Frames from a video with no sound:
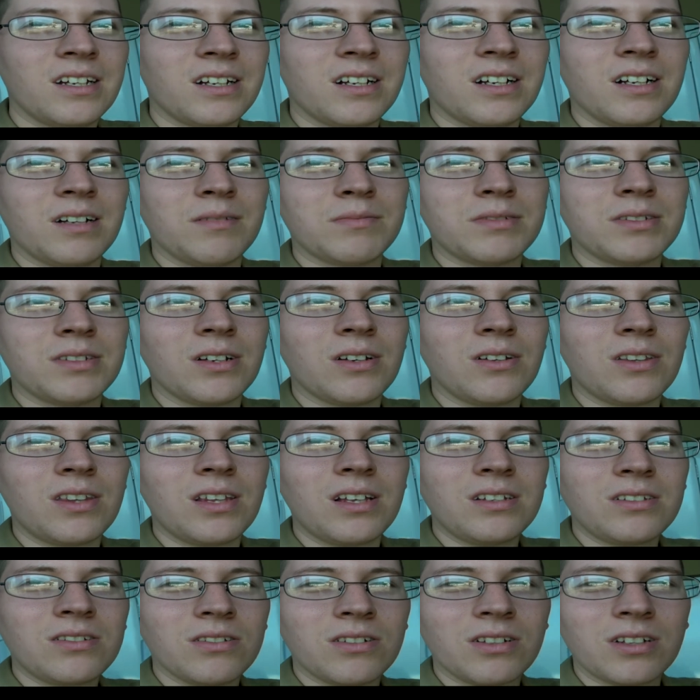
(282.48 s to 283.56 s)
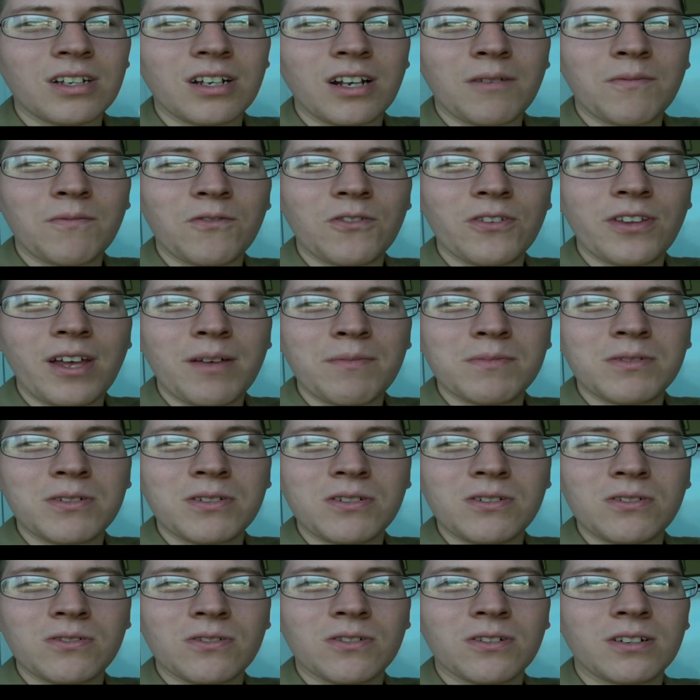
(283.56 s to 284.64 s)
Um, so things are looking up for them
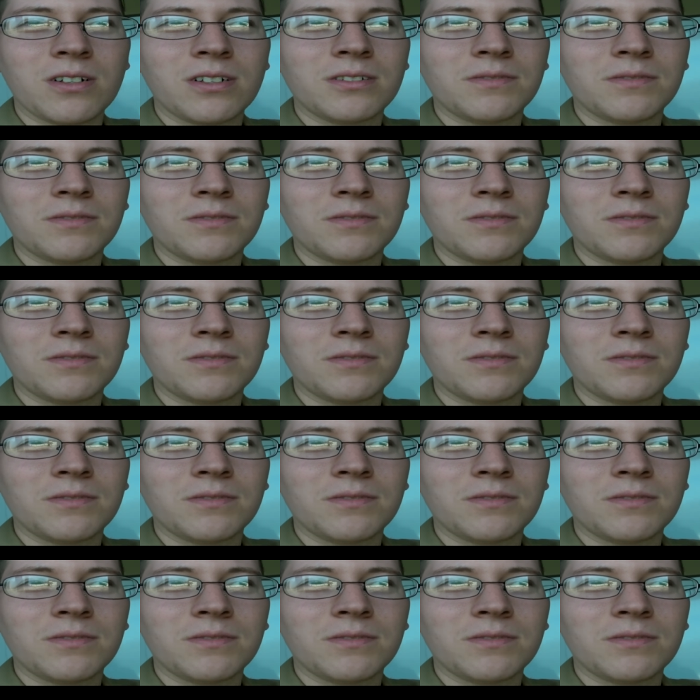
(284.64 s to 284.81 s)
too.